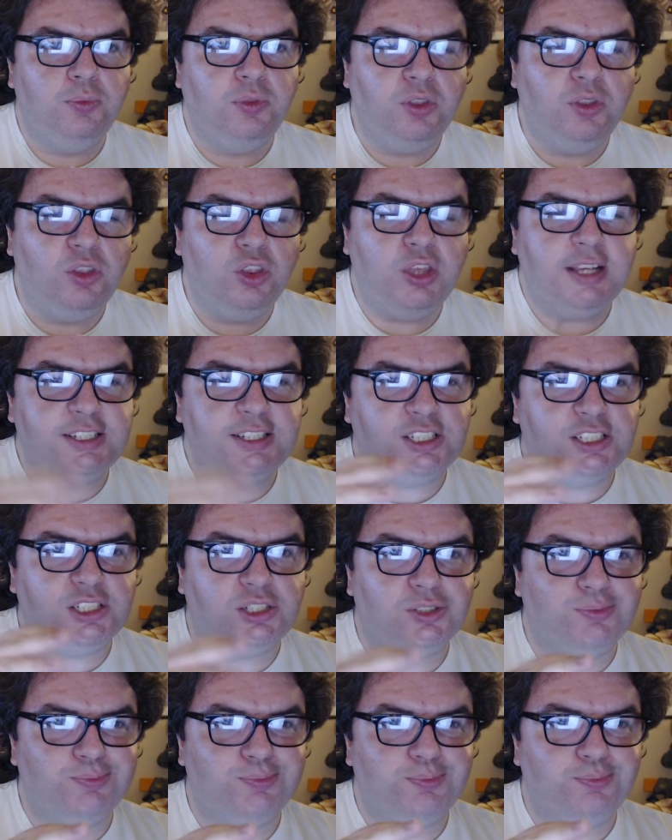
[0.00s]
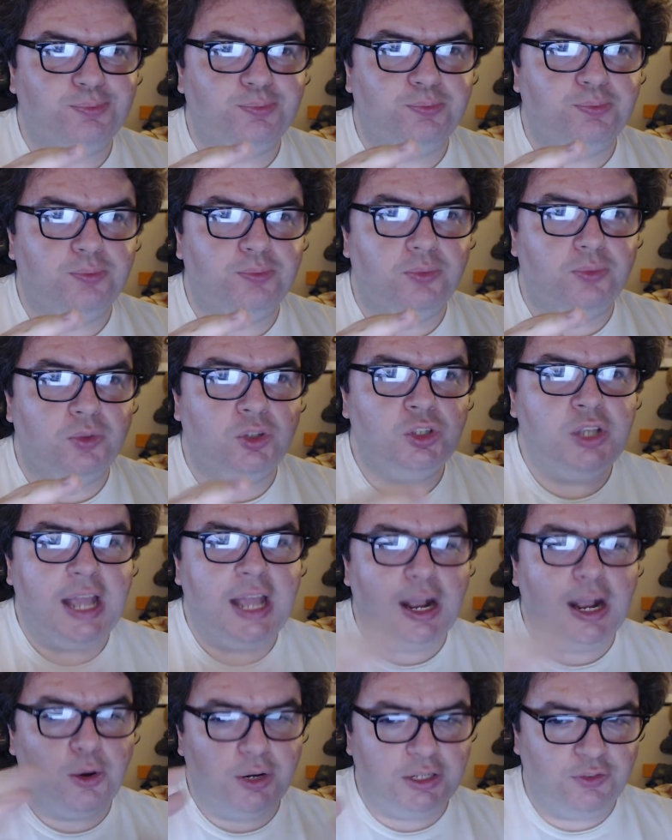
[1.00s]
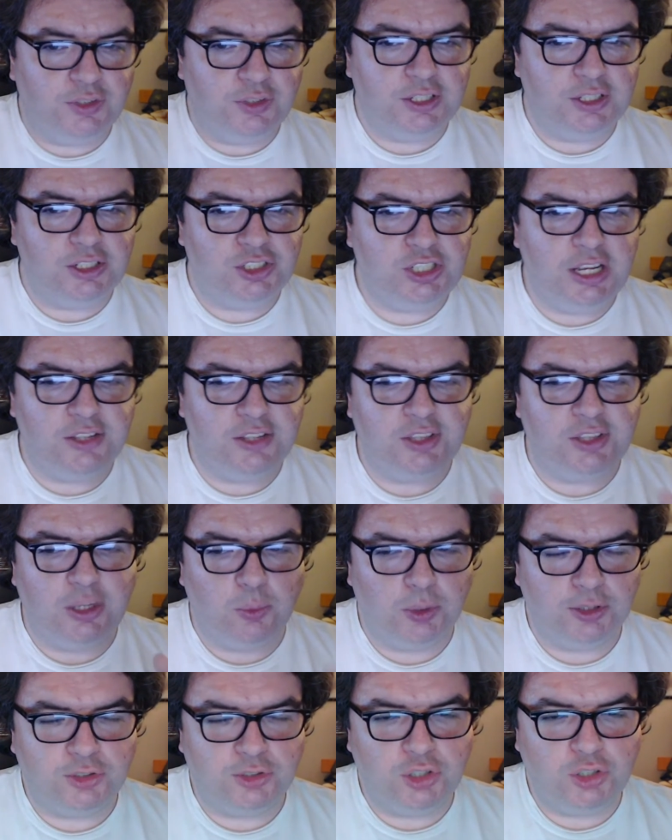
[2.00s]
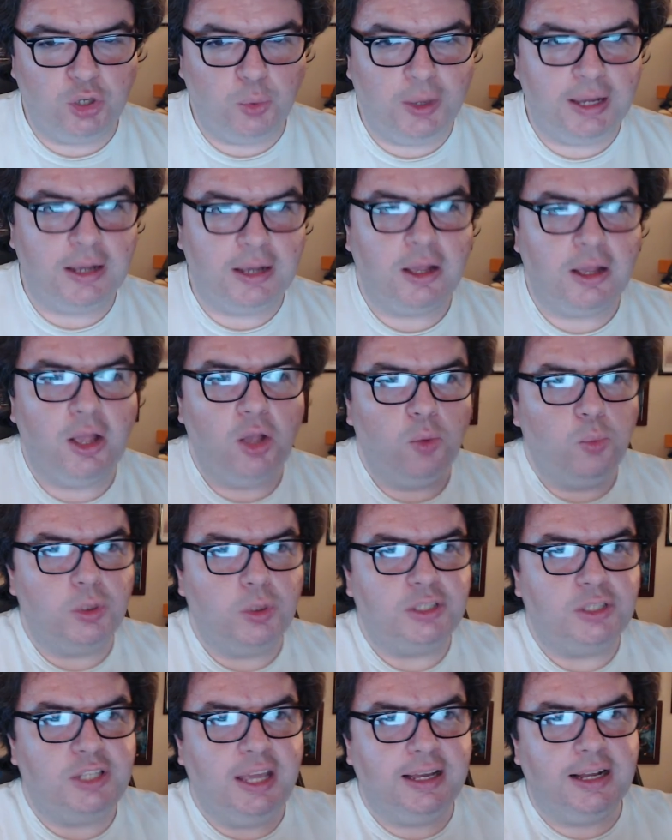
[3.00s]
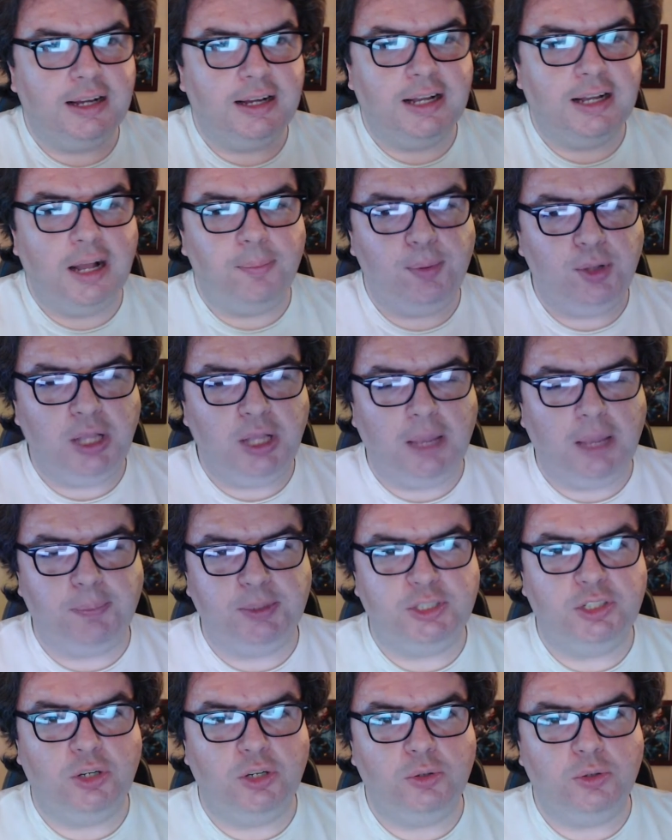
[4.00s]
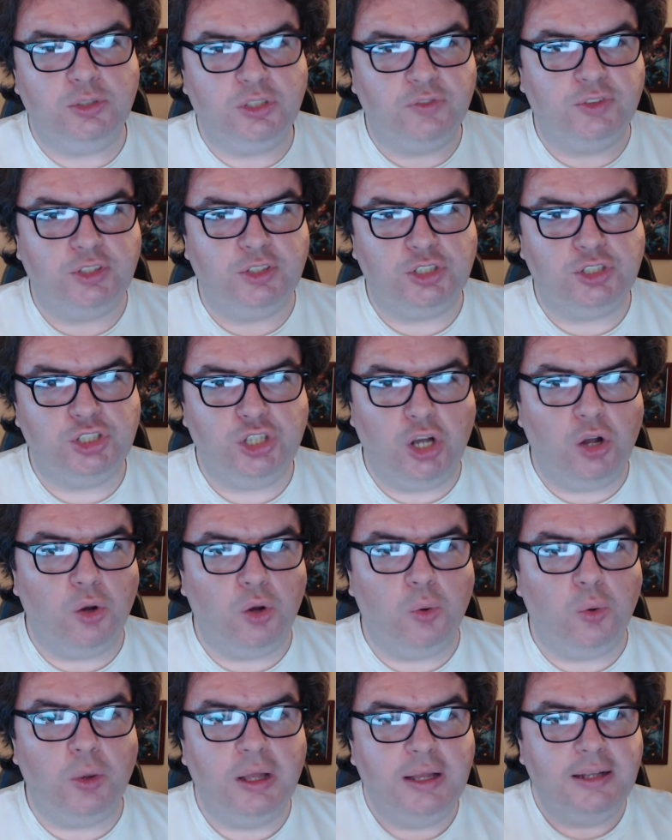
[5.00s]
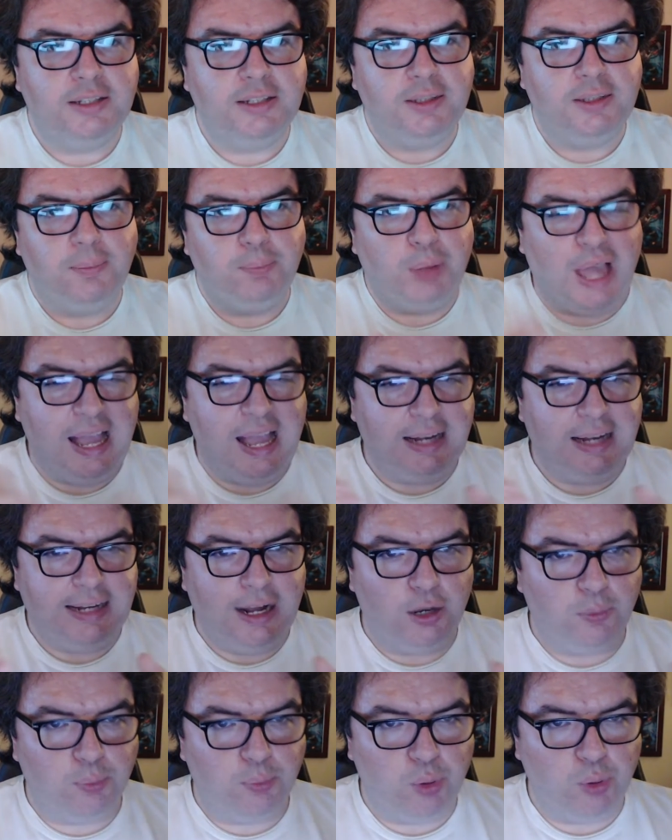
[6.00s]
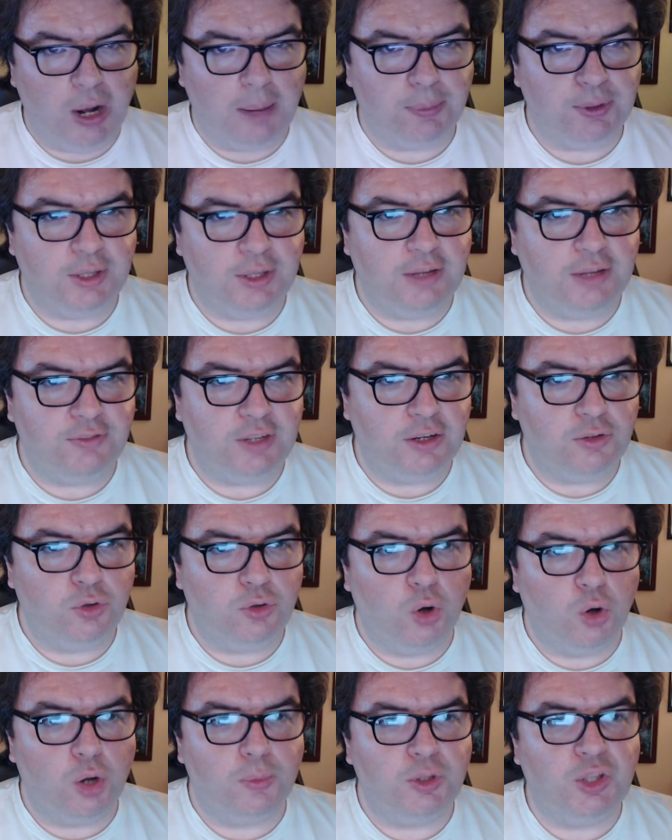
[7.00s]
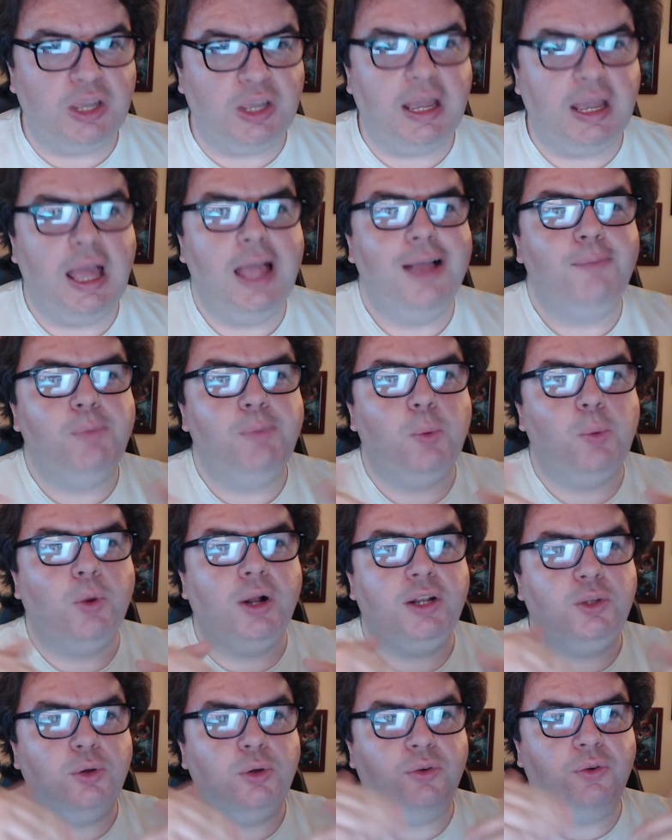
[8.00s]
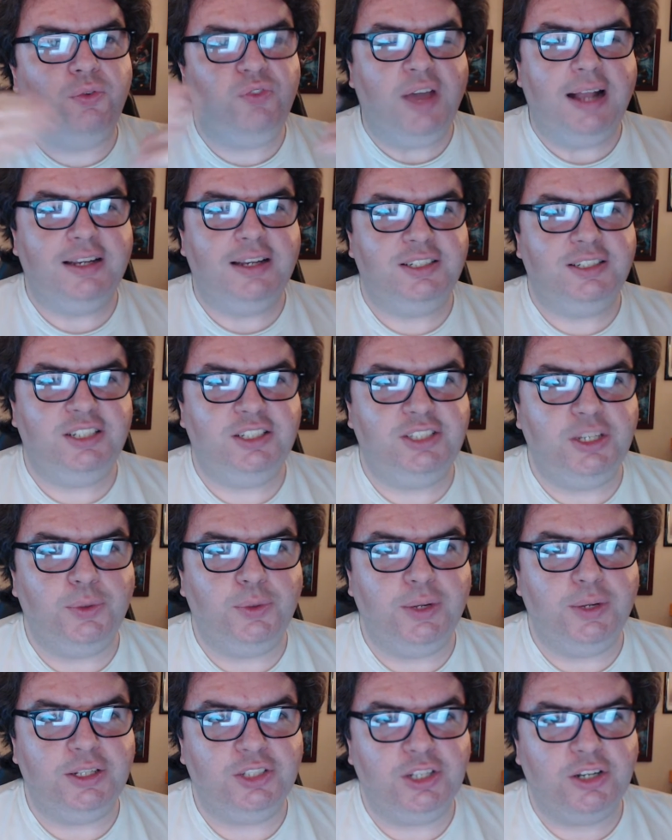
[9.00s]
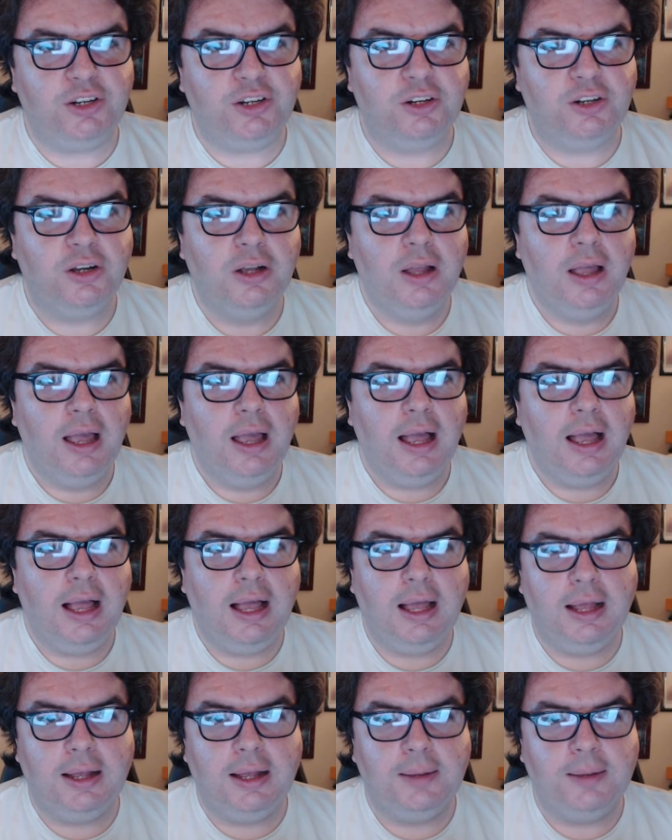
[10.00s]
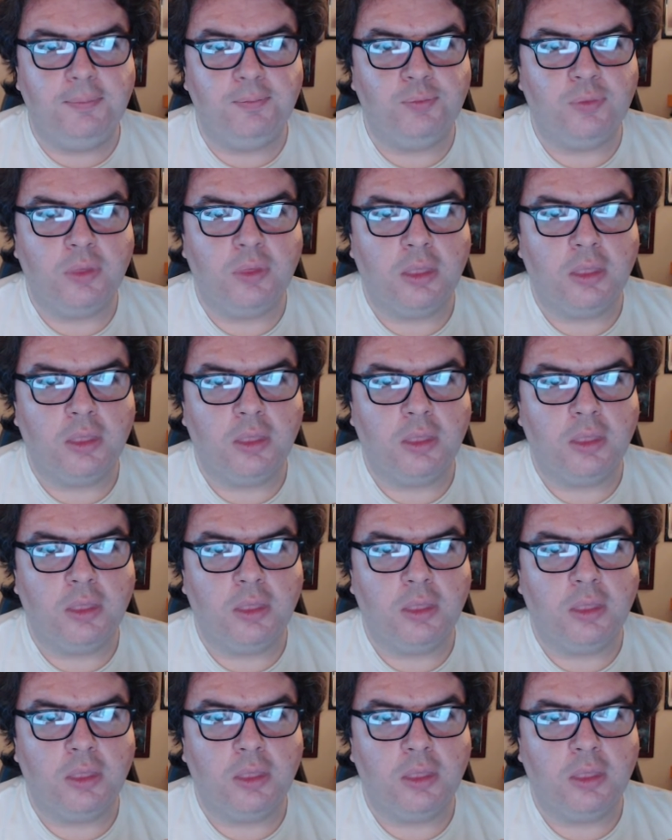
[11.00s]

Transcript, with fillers: this narrative conceit that we're doing would take a couple episodes of the show to pan out properly if done normally. We're going to do a fantasy sequence here. Um,